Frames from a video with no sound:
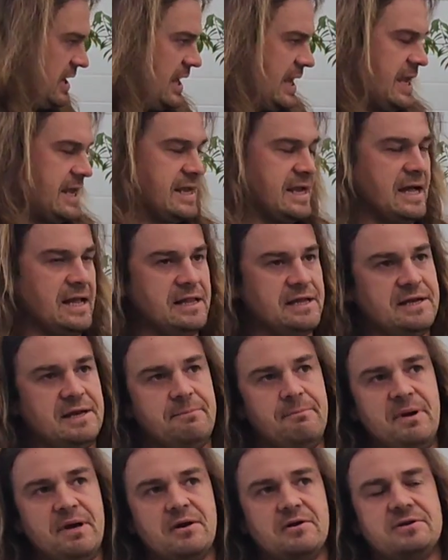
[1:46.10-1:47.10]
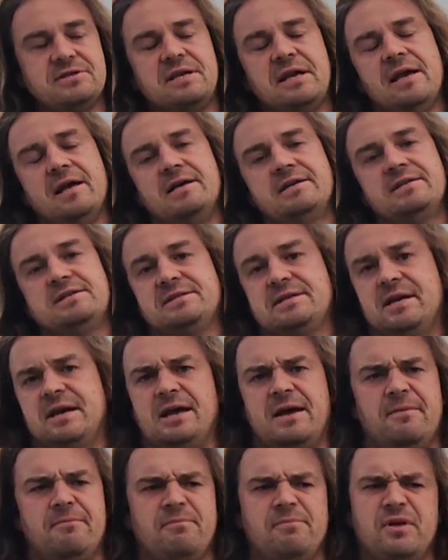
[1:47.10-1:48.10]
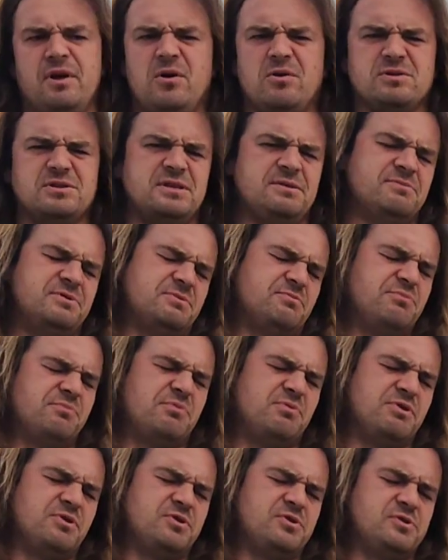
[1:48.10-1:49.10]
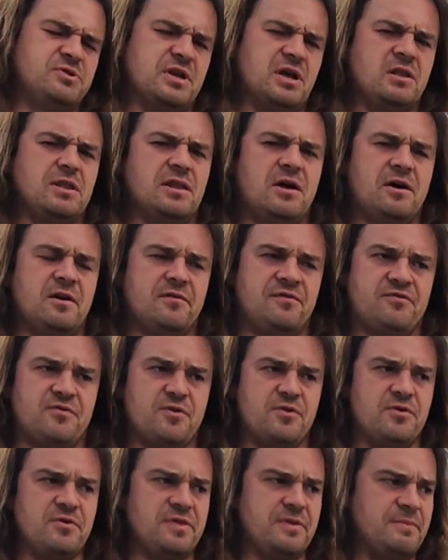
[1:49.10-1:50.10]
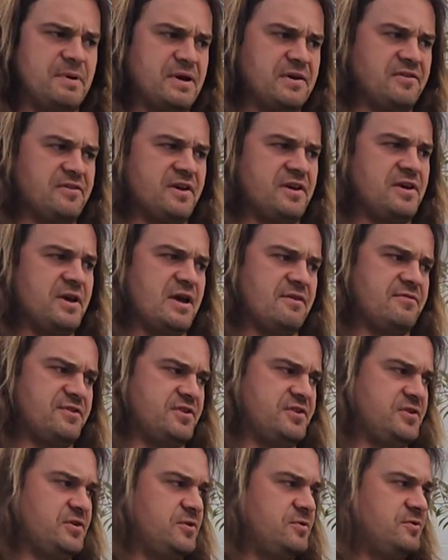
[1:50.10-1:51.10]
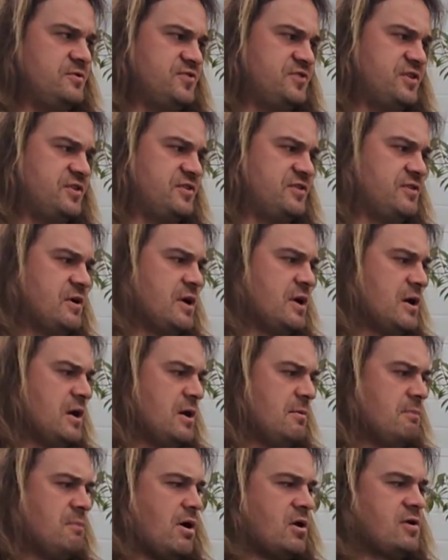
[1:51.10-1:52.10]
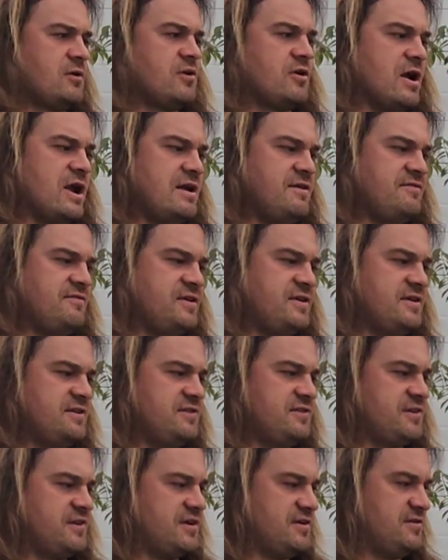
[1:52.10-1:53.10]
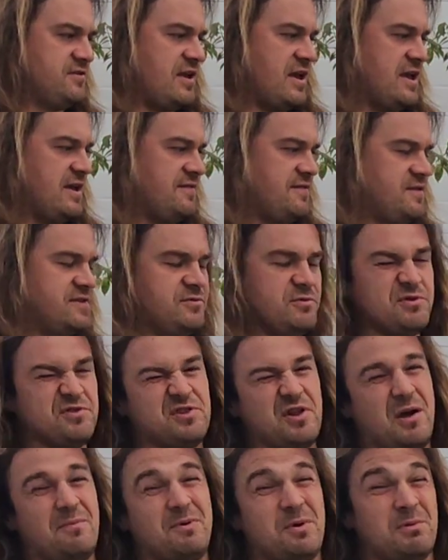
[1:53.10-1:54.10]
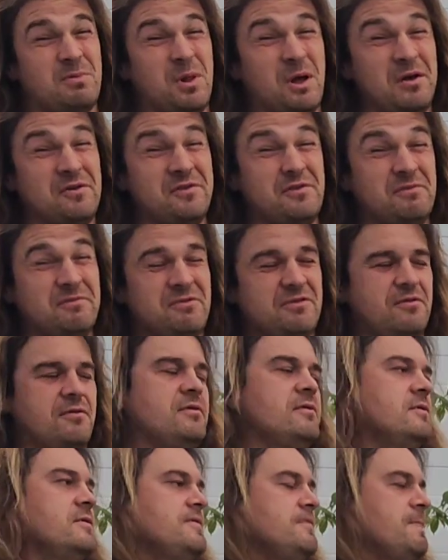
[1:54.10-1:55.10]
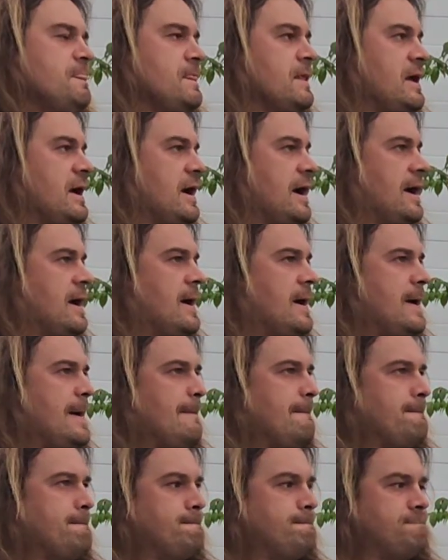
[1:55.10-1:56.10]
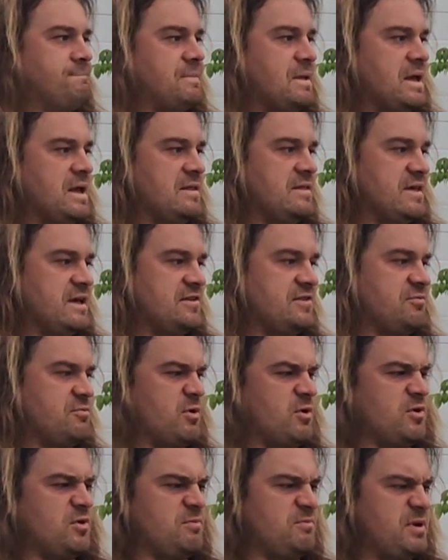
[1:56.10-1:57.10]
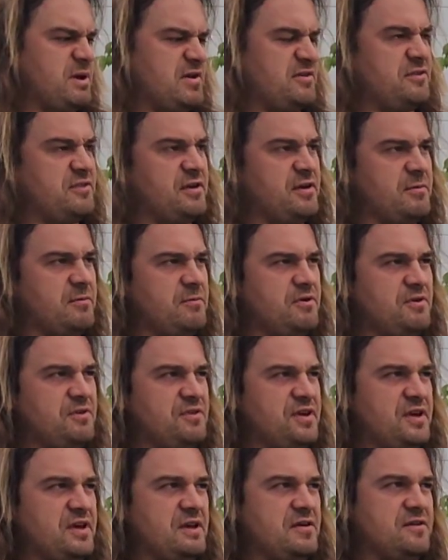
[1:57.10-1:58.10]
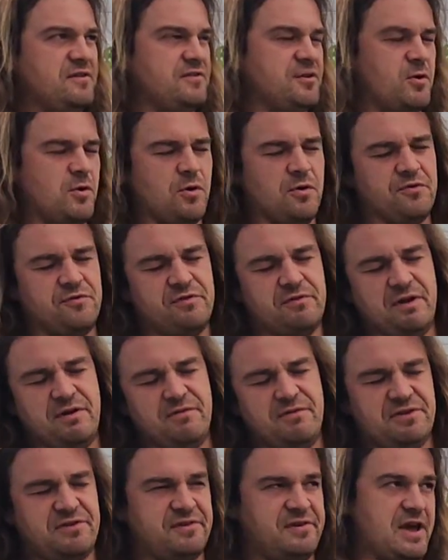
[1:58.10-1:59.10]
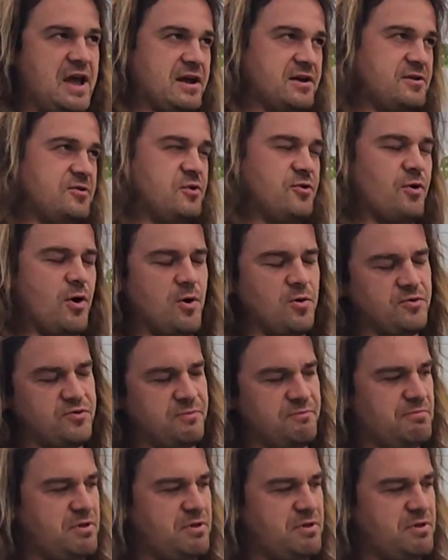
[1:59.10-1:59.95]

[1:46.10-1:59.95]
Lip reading: 8-gallon and bigger size. They all seem to produce a lot of fruit. The biggest thing you have to do is just monitor aphids, because aphids will stop your blossoms. And that's where the biggest thing we've seen is, of course, aphids attack new growth and